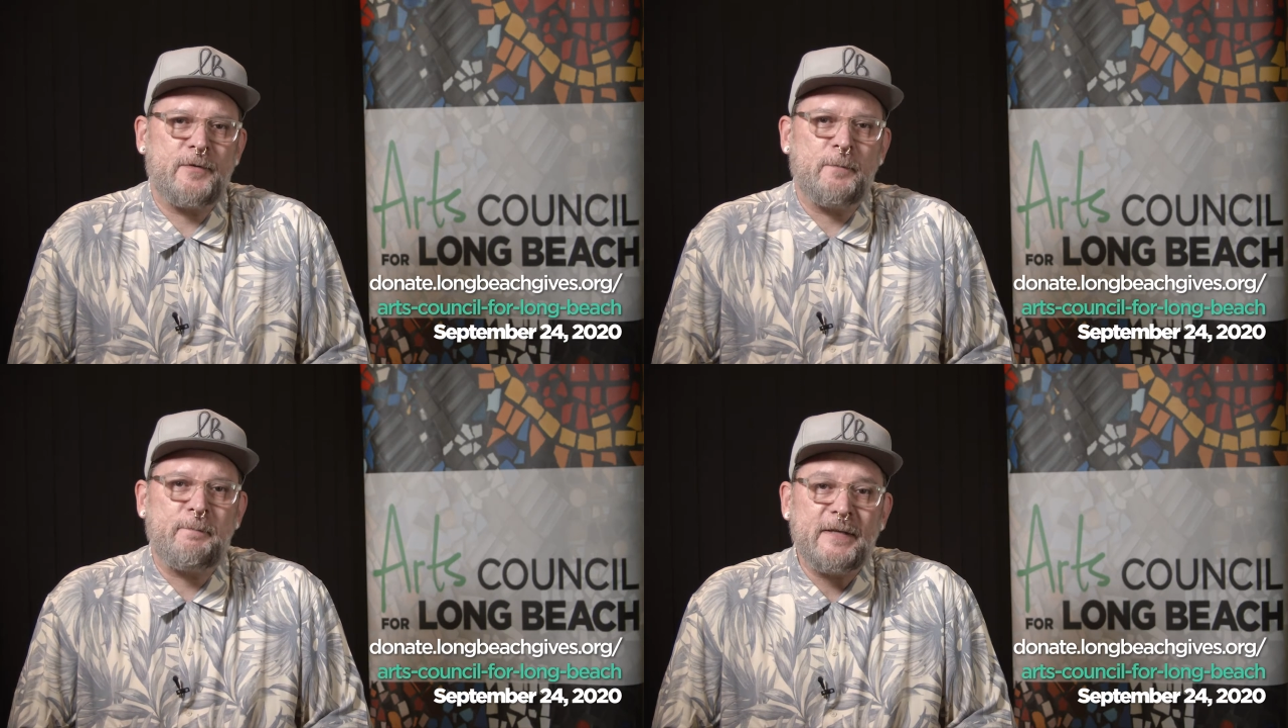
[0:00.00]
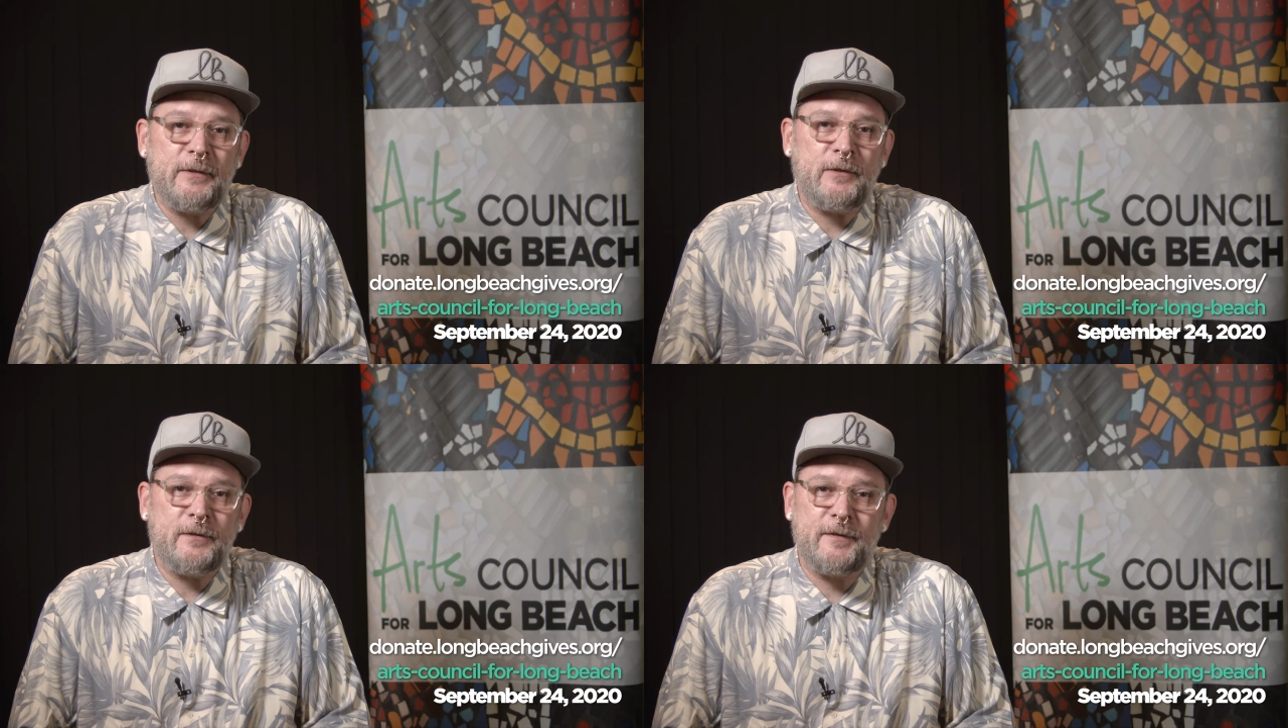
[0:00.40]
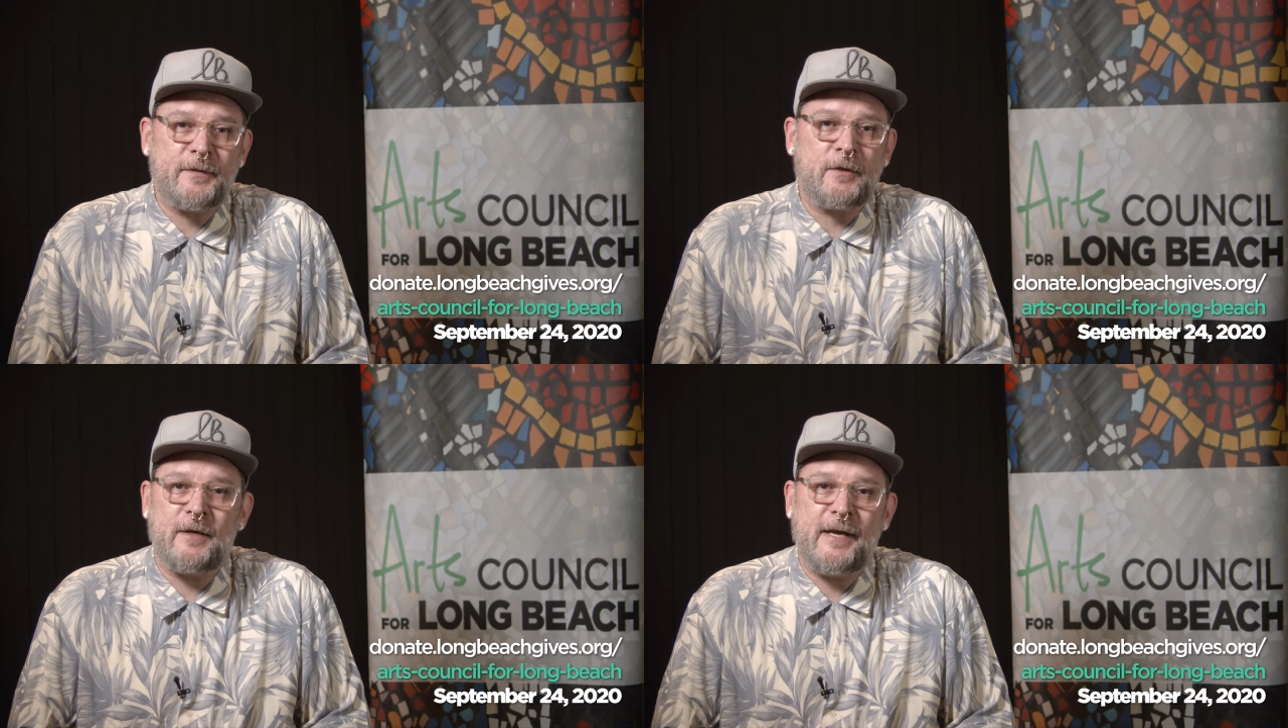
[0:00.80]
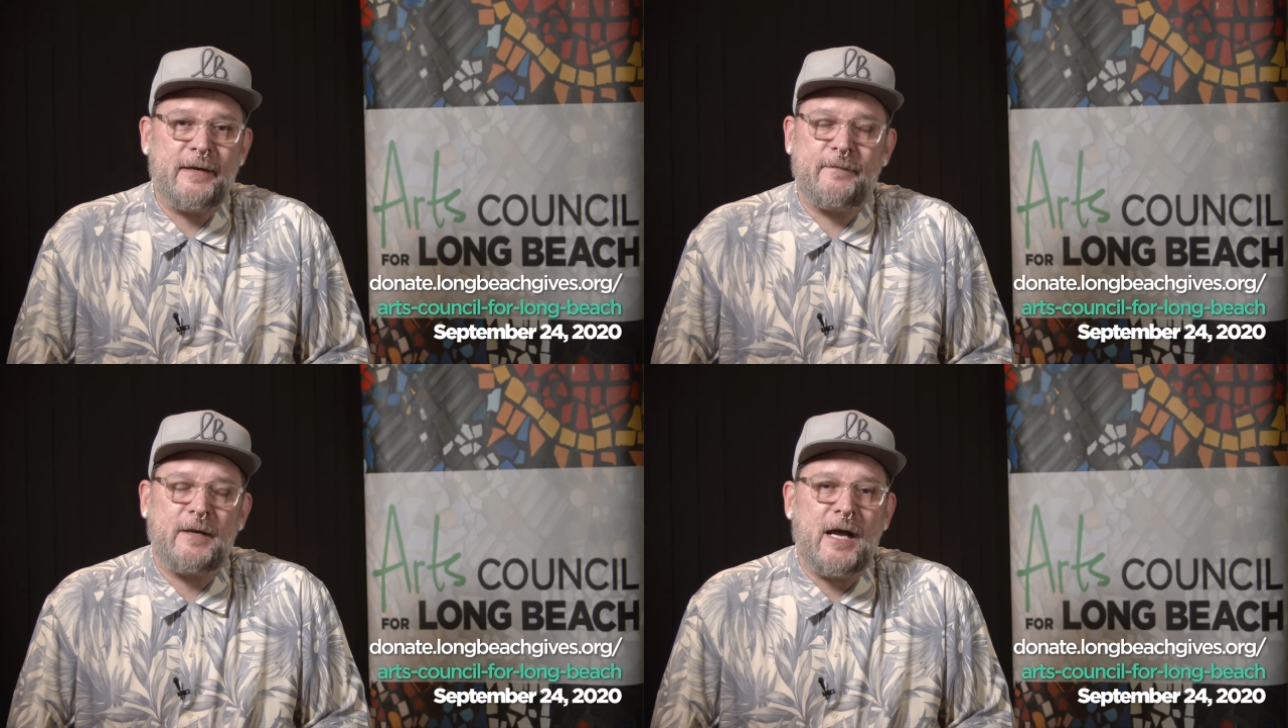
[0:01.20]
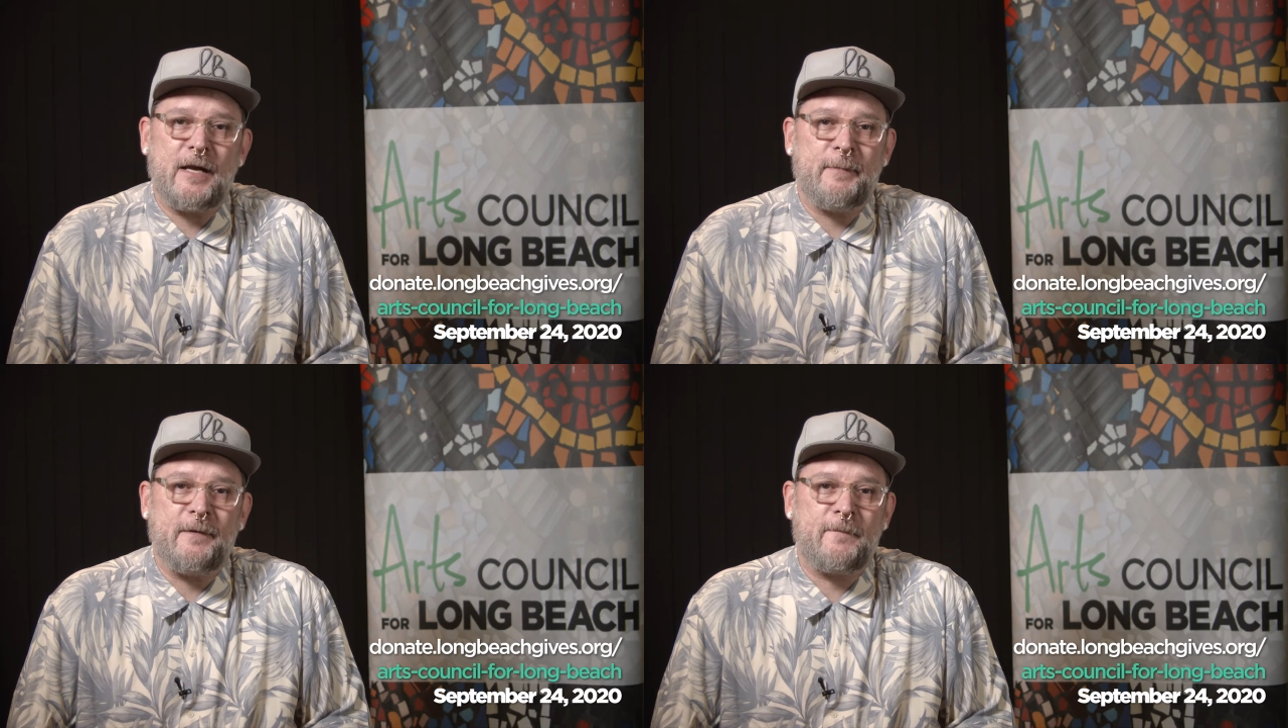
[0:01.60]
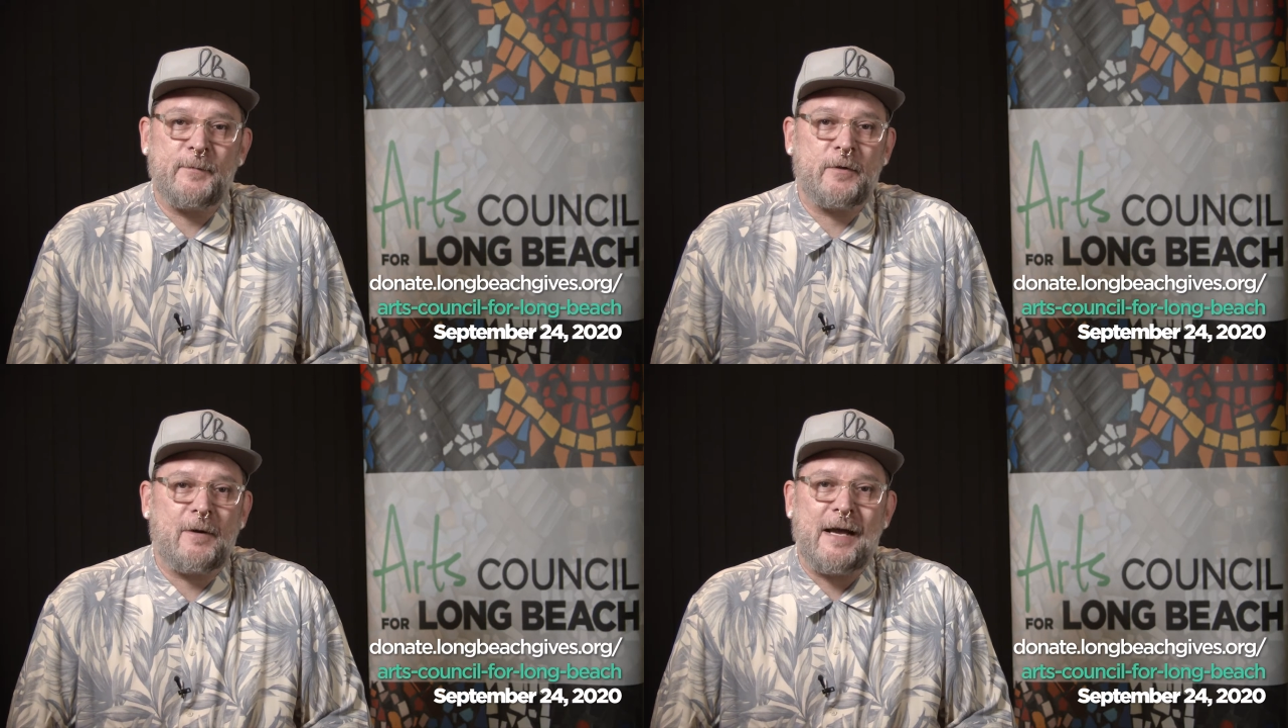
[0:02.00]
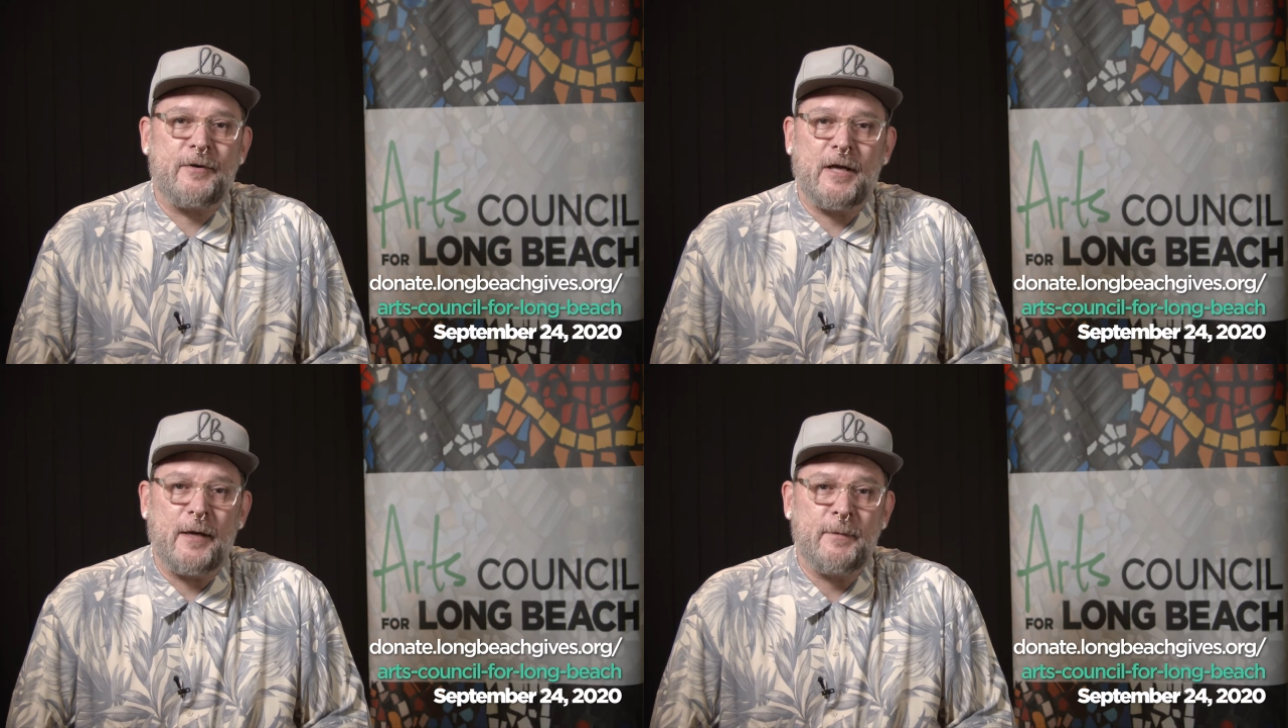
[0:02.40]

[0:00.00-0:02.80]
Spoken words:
to build the creative economy from the ground up,